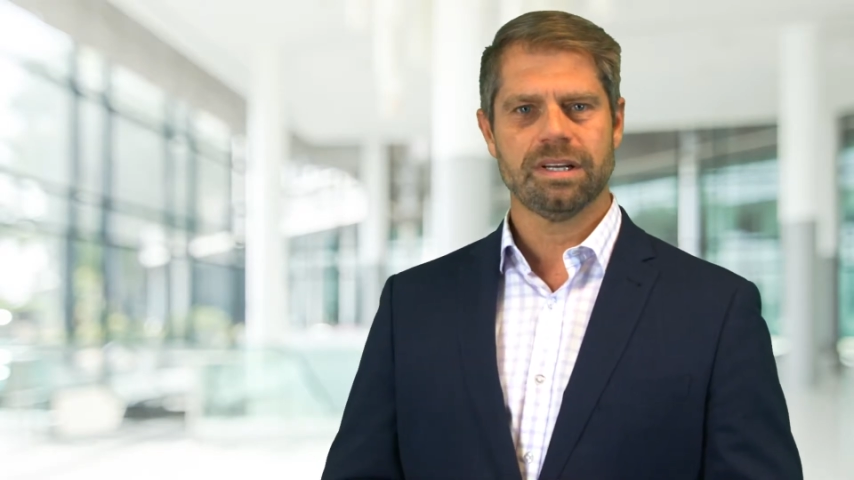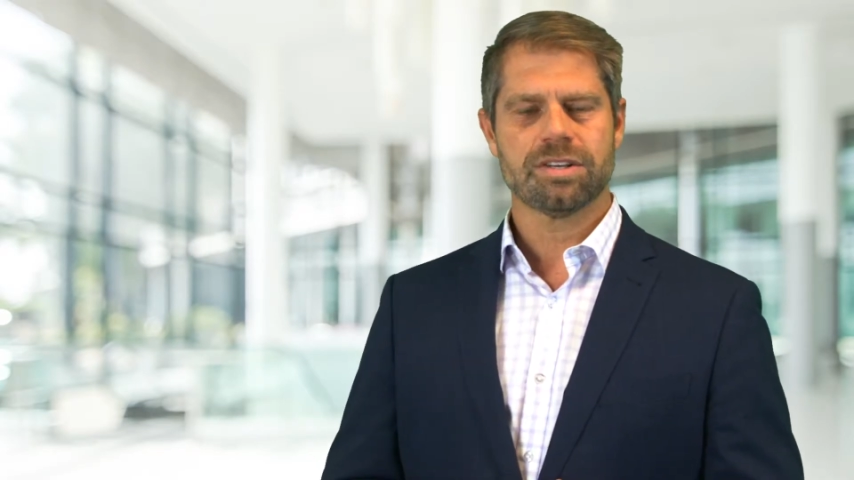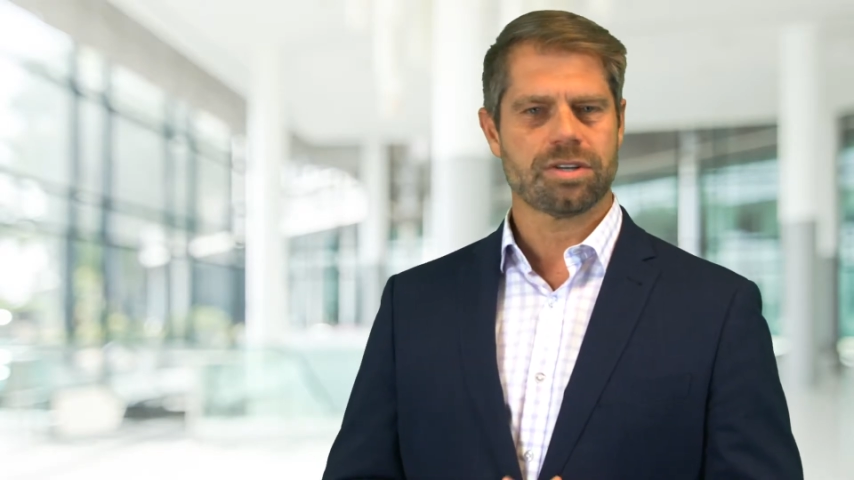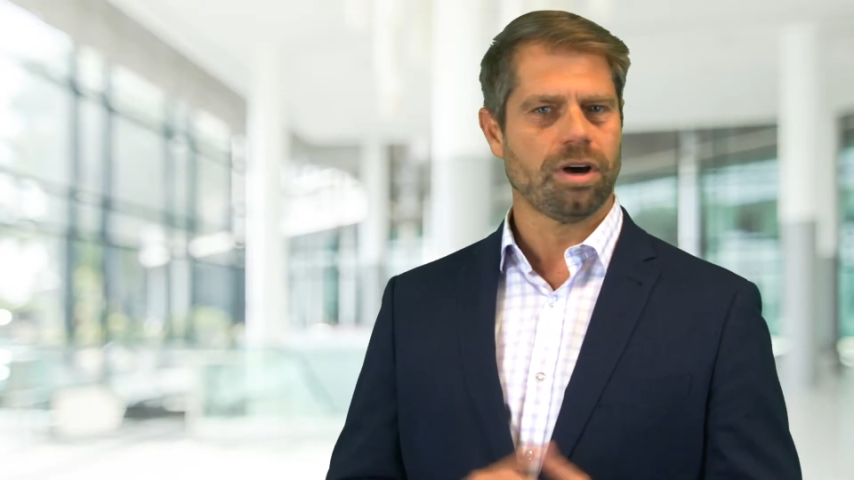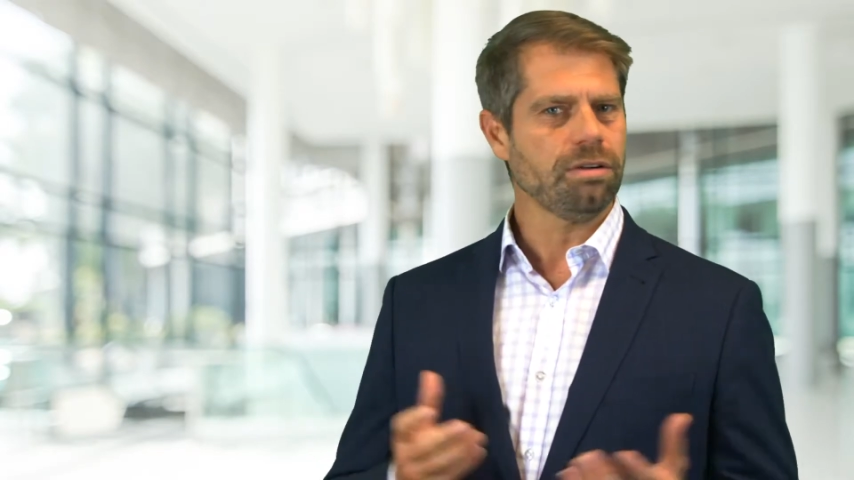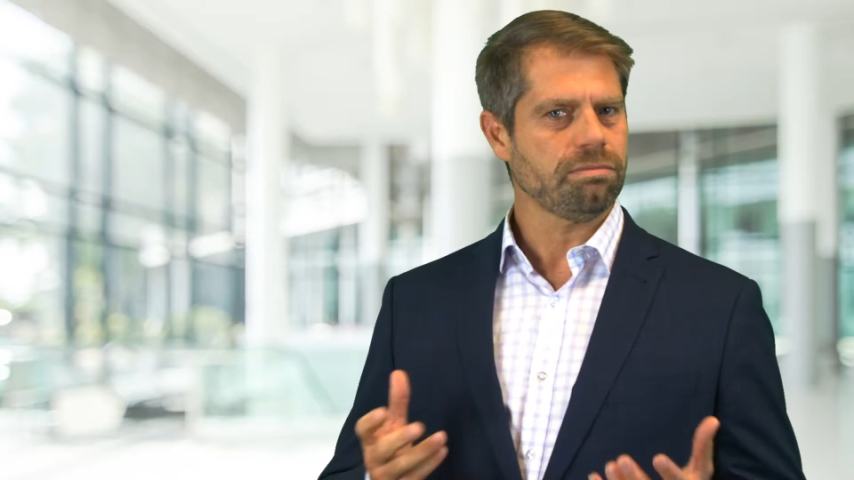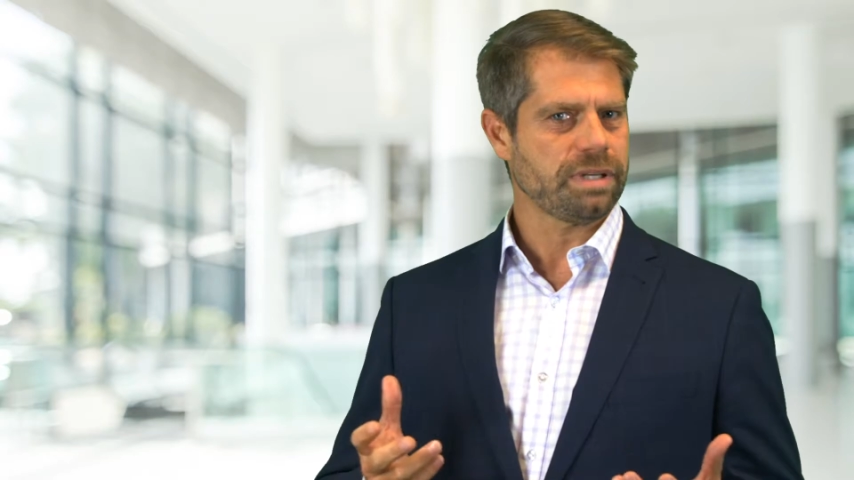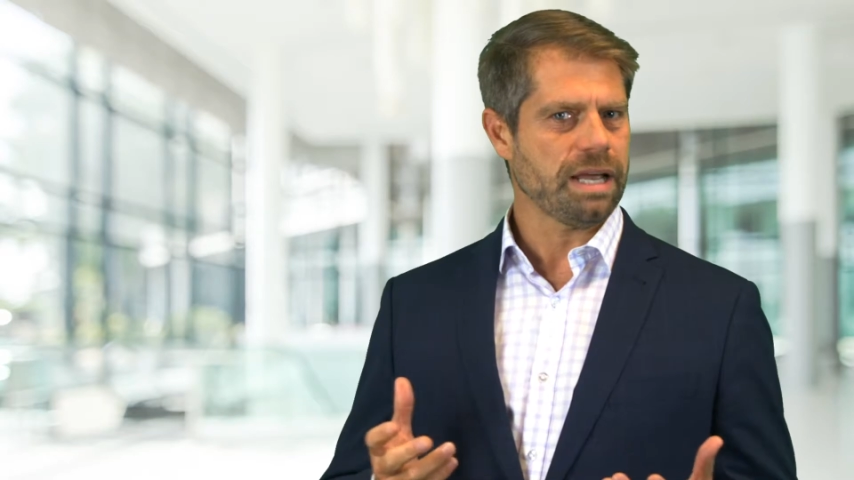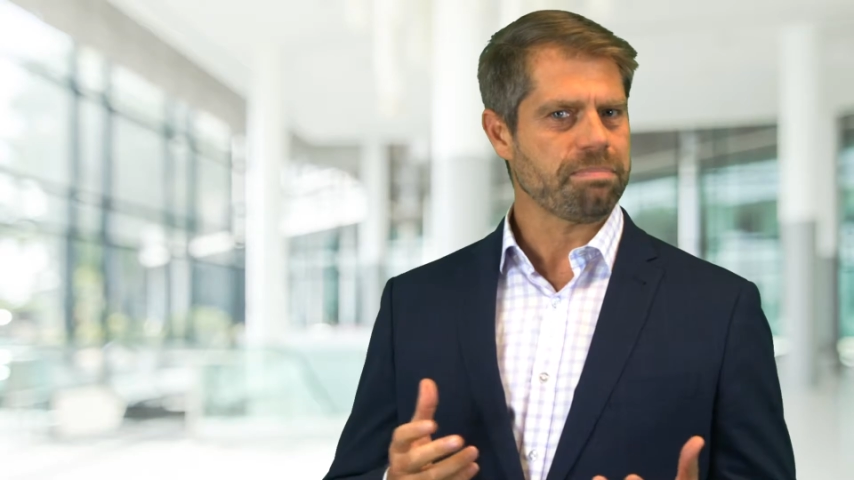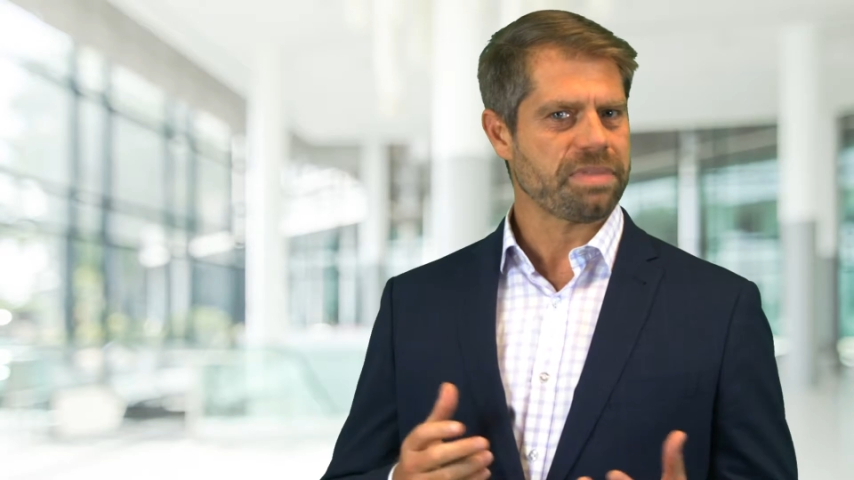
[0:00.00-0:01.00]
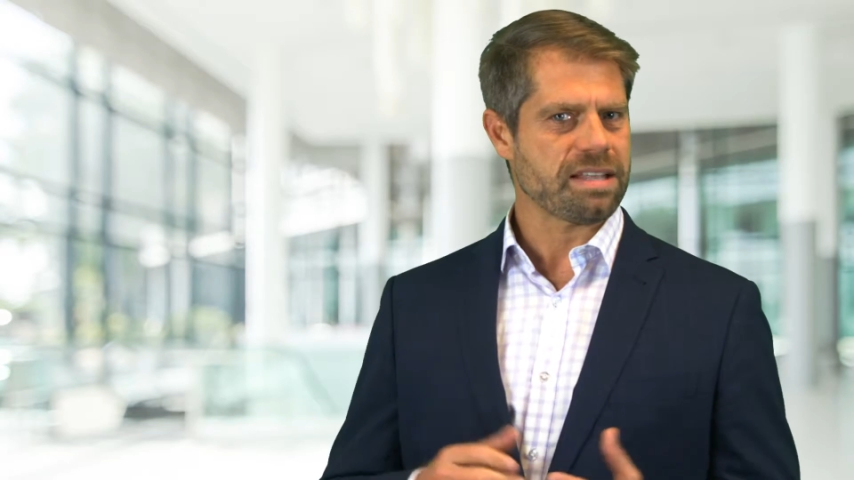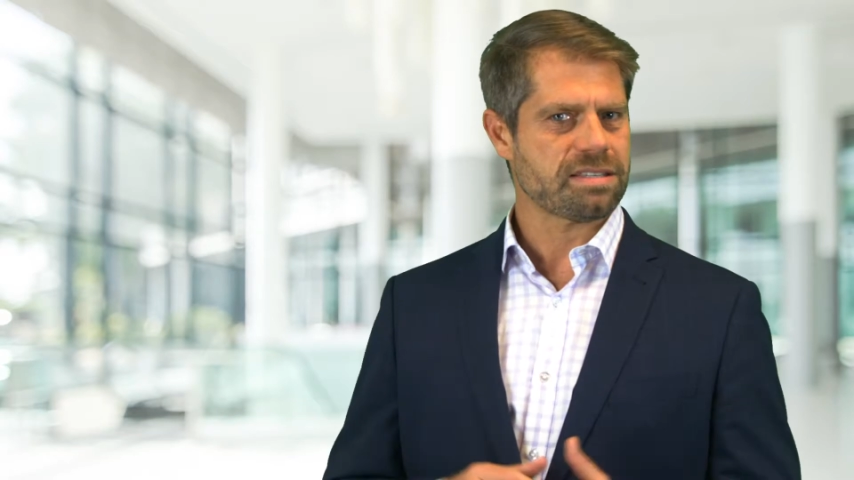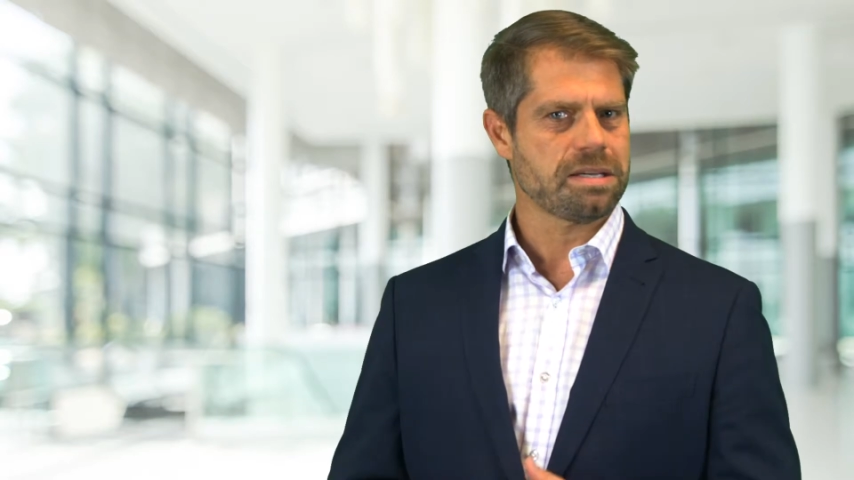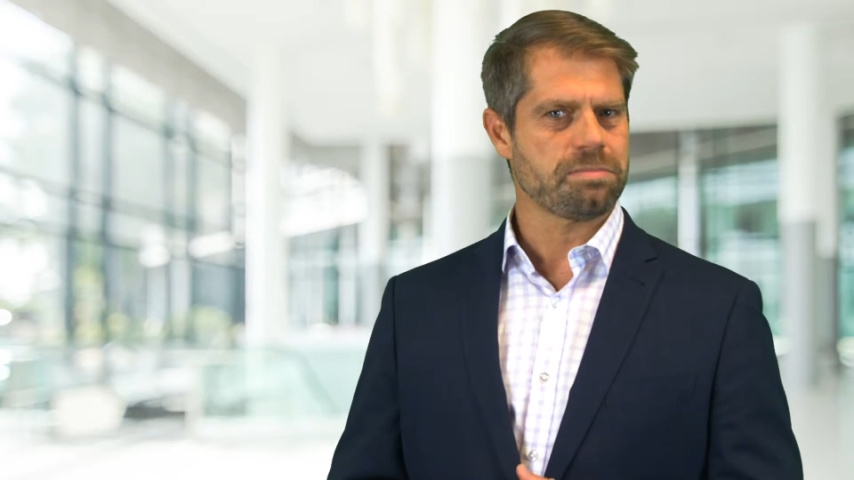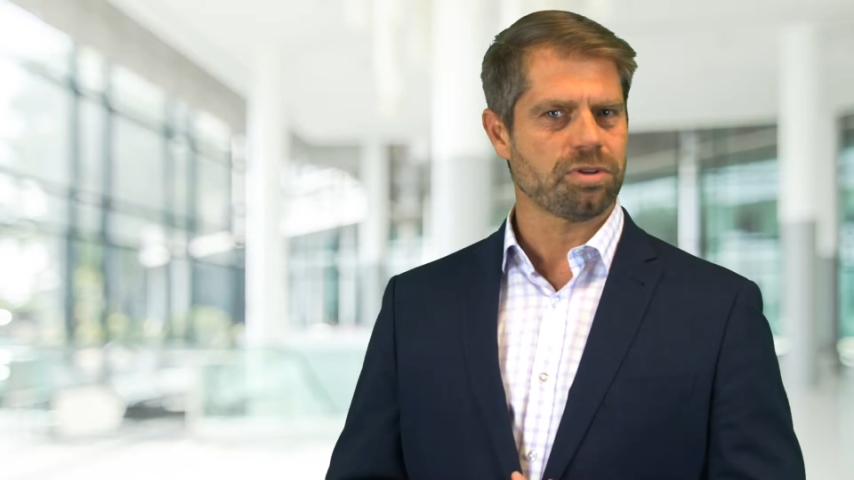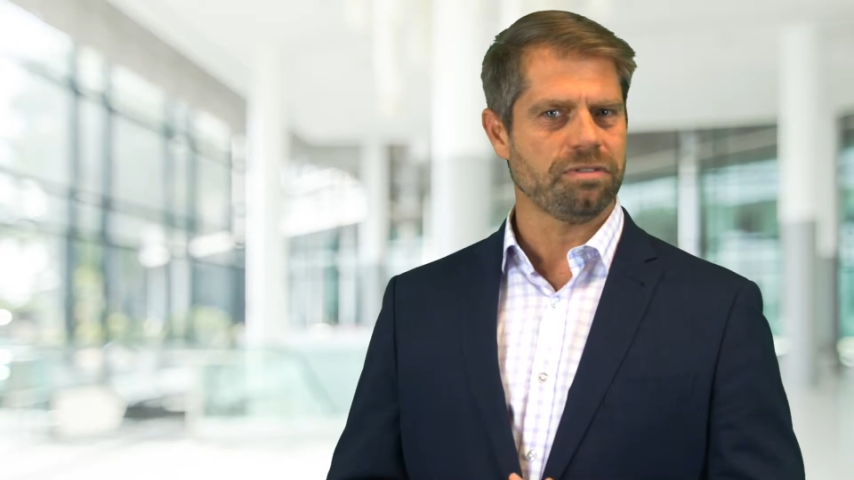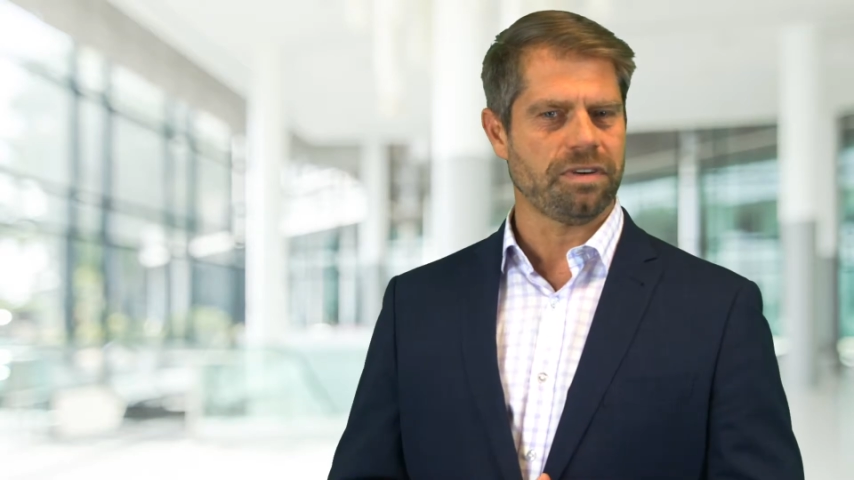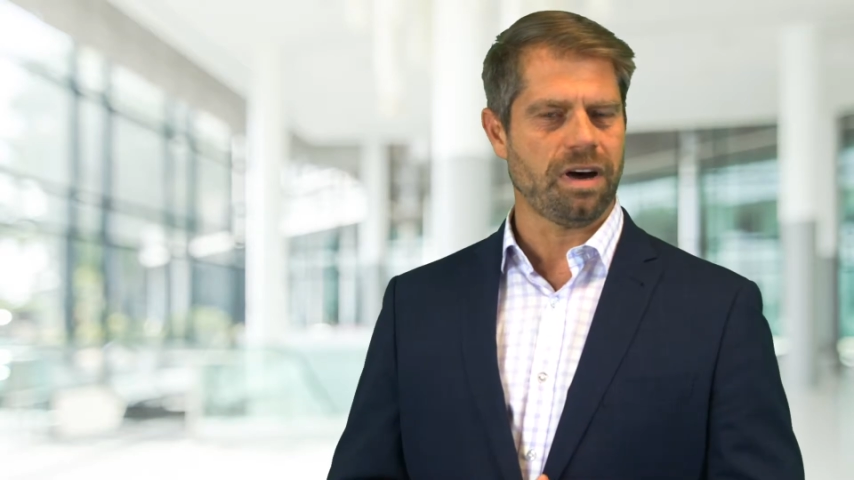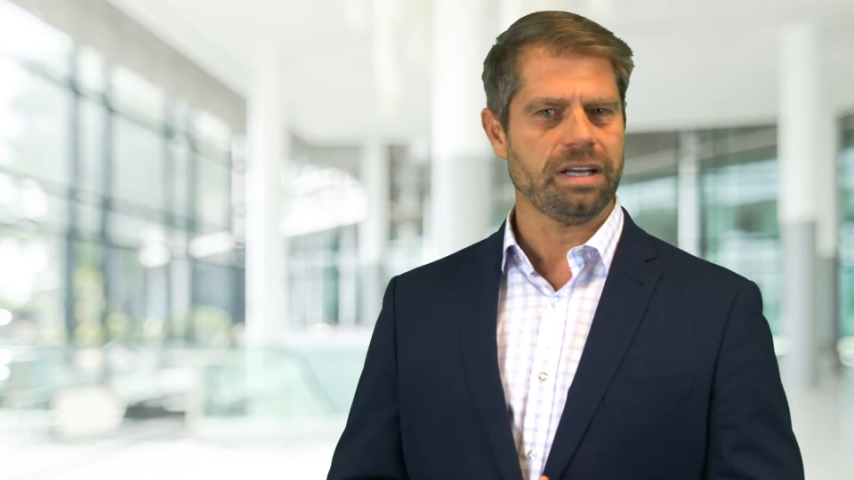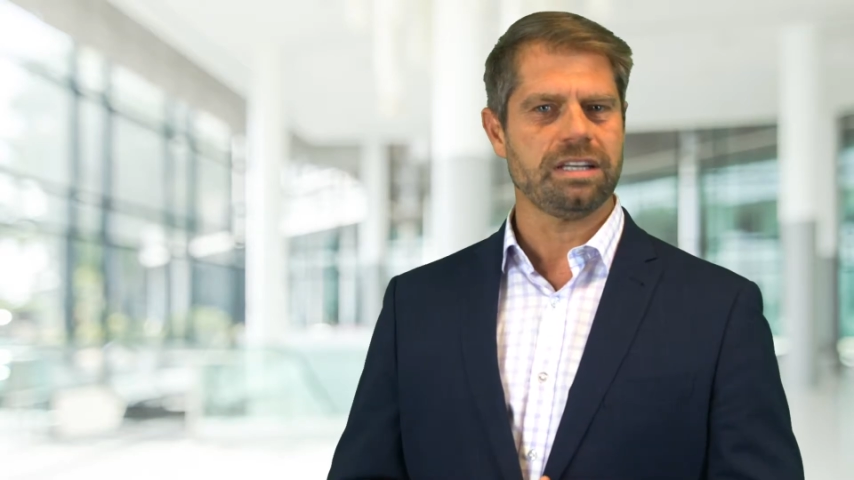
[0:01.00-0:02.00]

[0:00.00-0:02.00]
So, yep, that seems all fine,